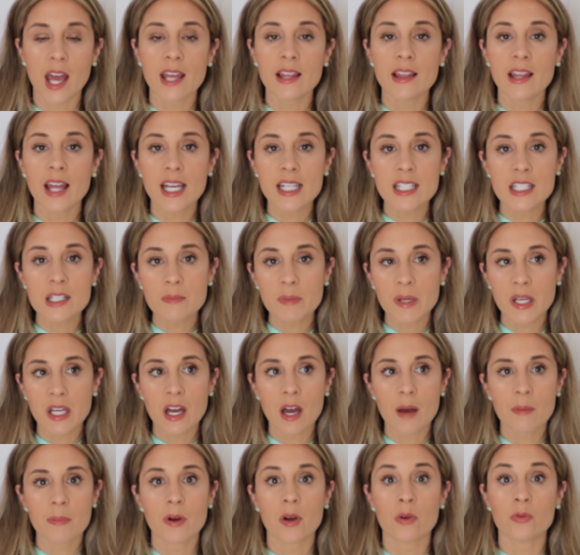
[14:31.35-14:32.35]
I'd like to
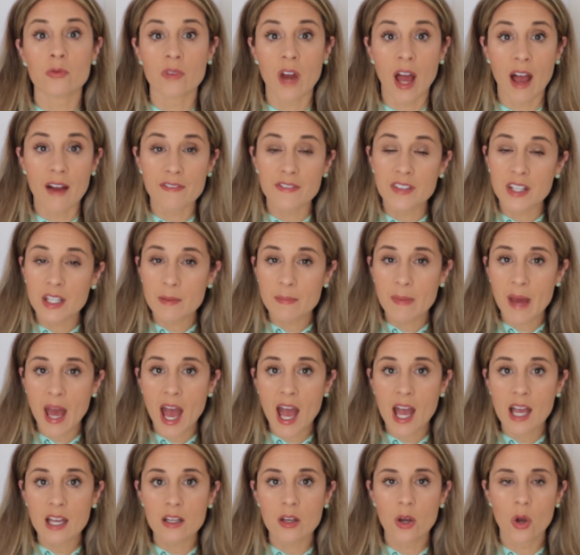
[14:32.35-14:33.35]
pick up a raffia
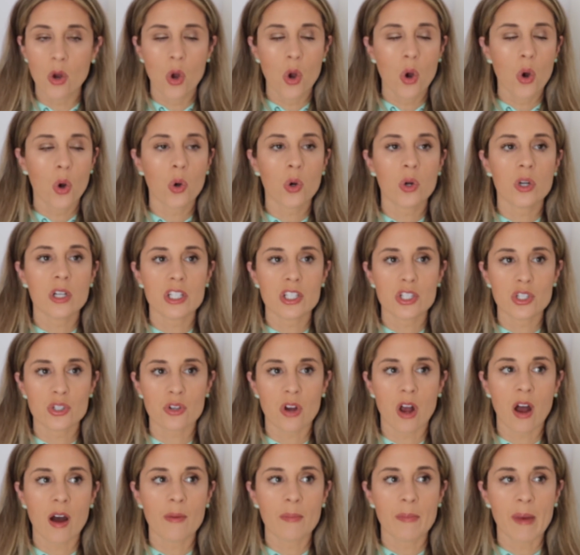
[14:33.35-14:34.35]
bag or a
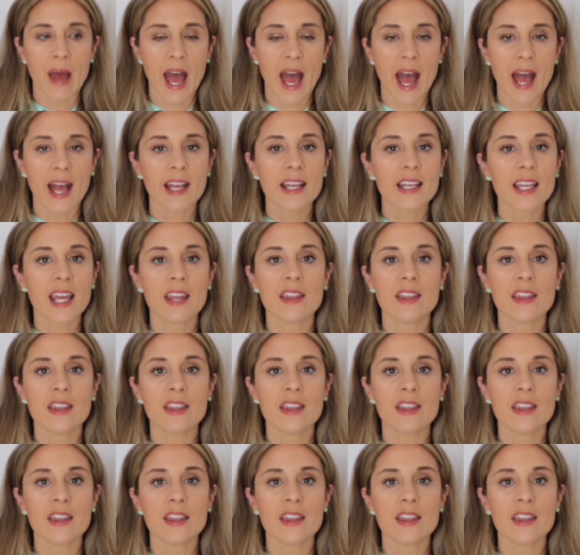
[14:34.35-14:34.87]
straw bag.